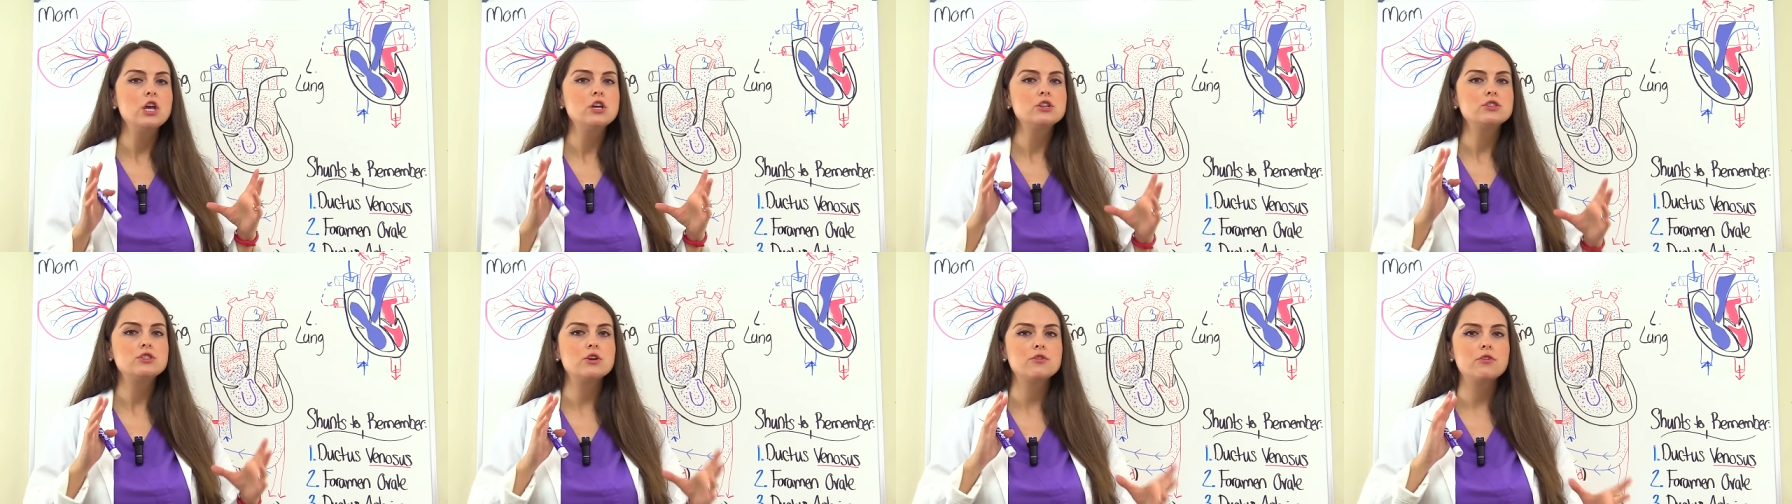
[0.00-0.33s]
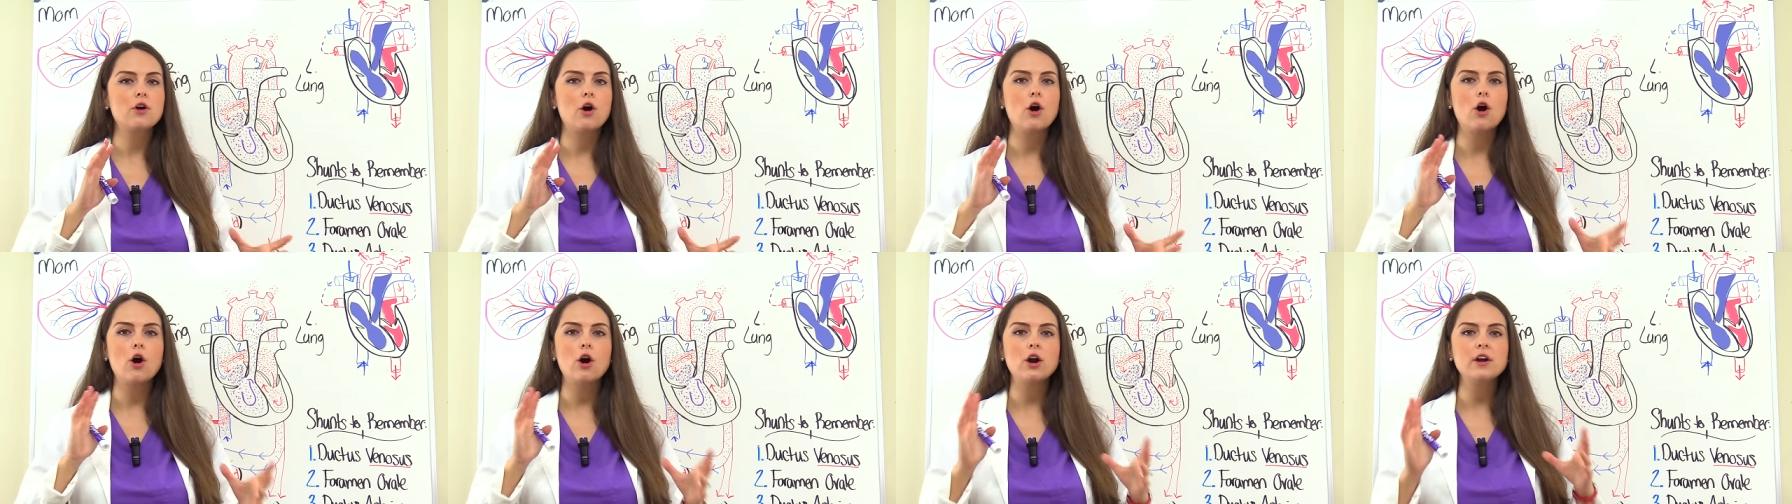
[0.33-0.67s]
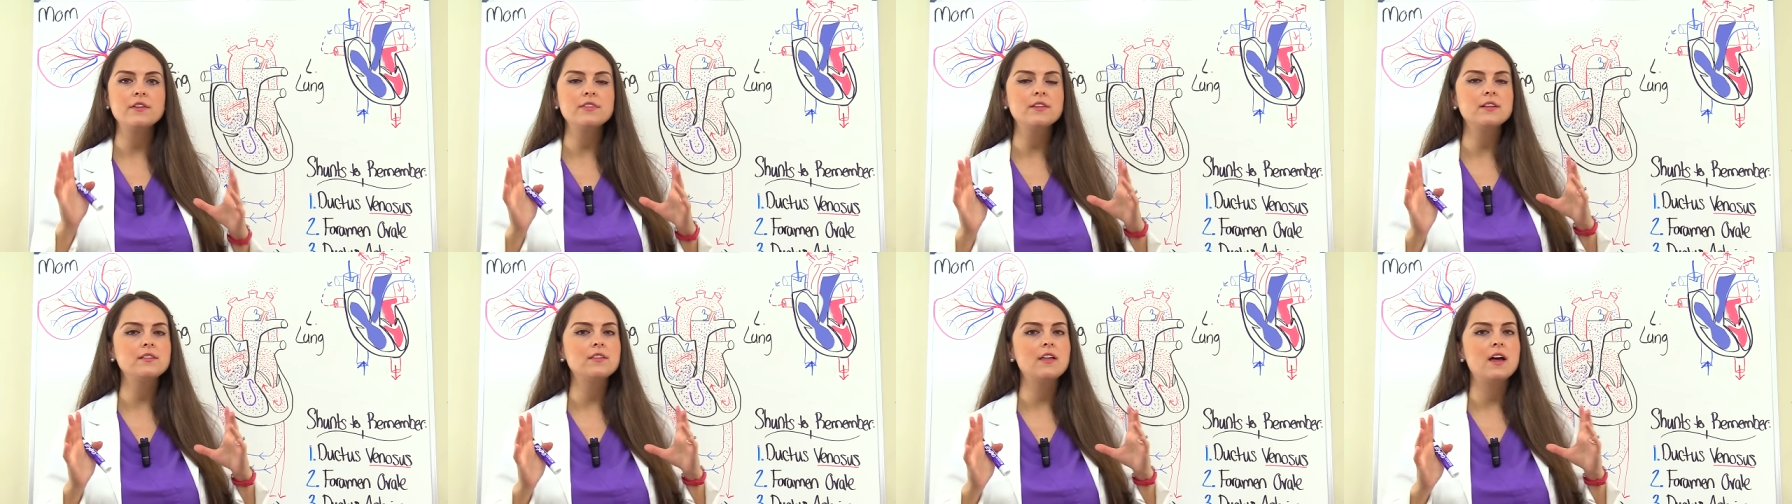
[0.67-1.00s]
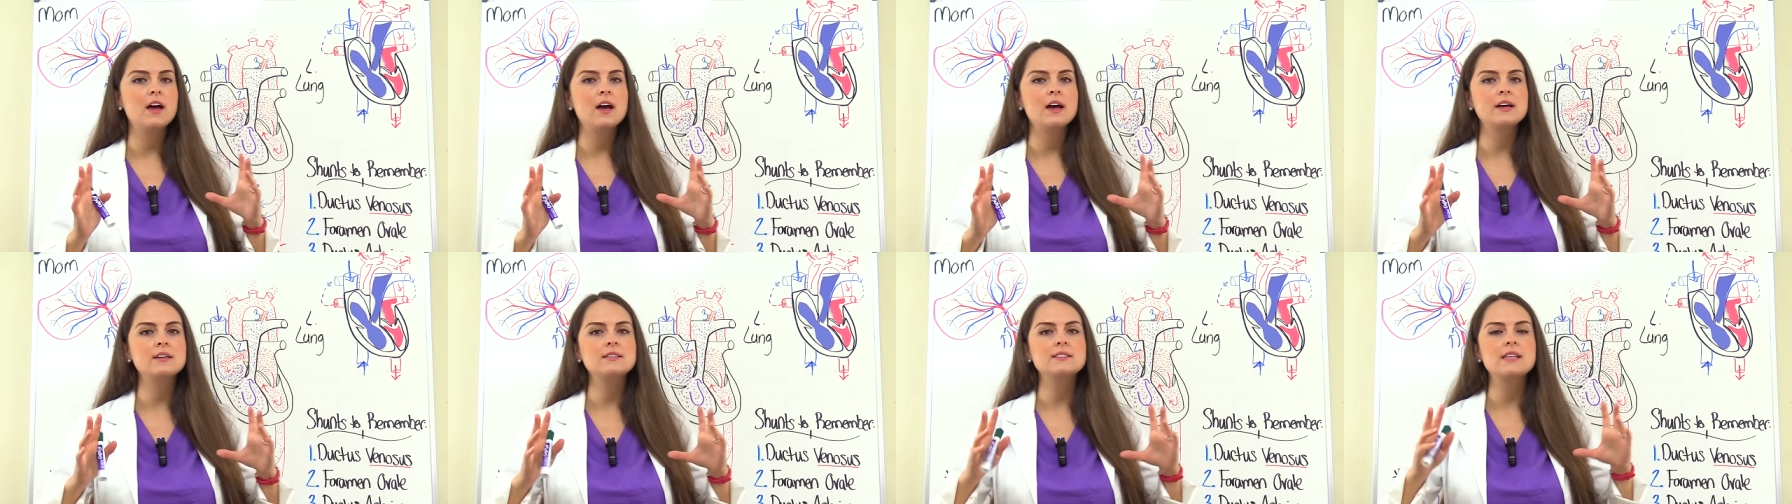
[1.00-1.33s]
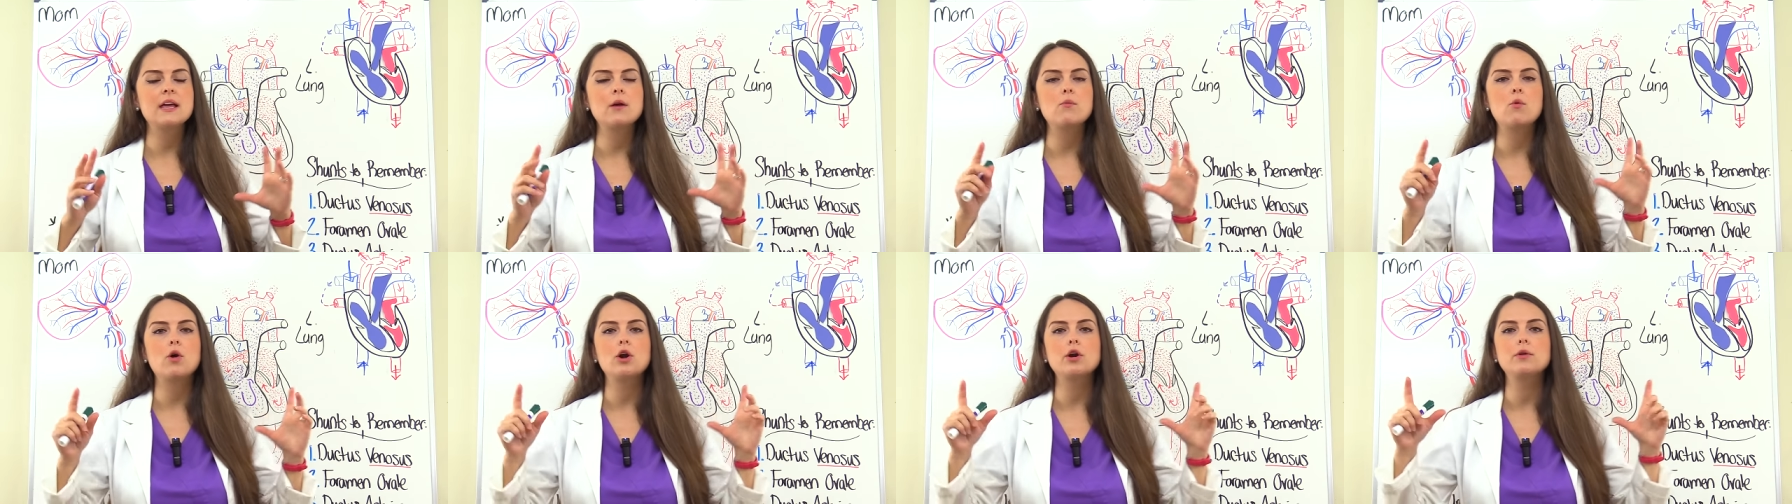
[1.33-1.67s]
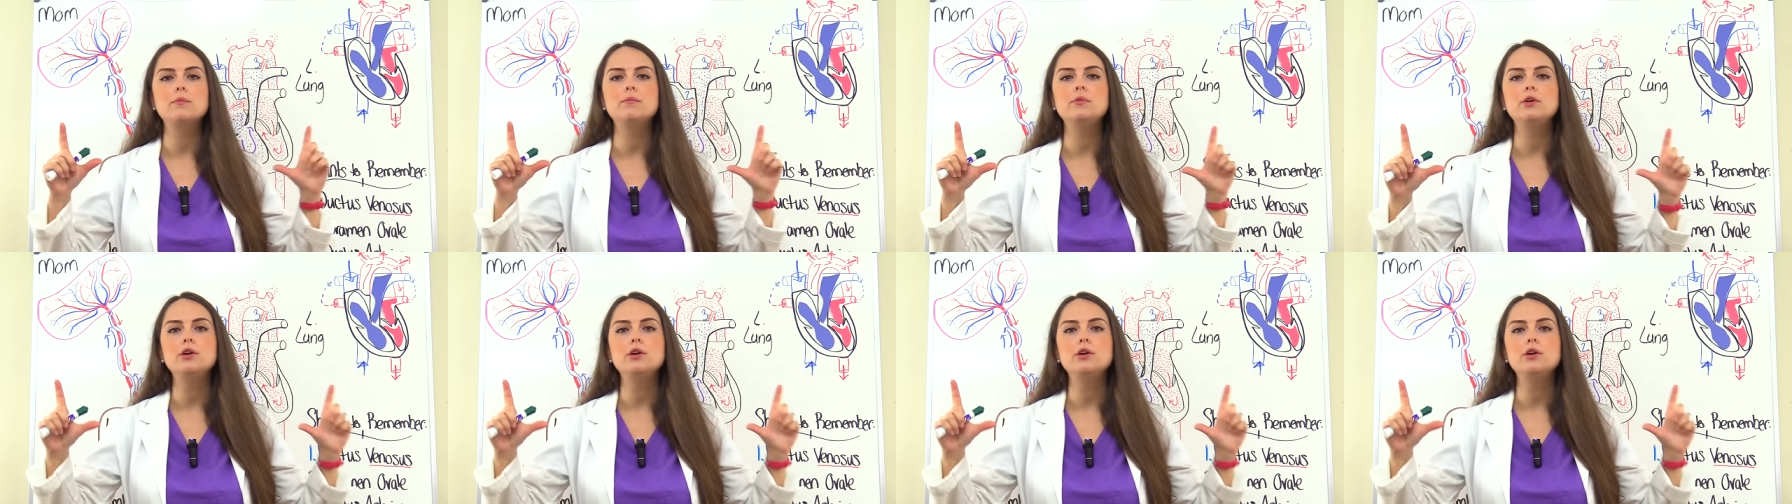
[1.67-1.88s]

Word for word: So the heart and the lungs, they work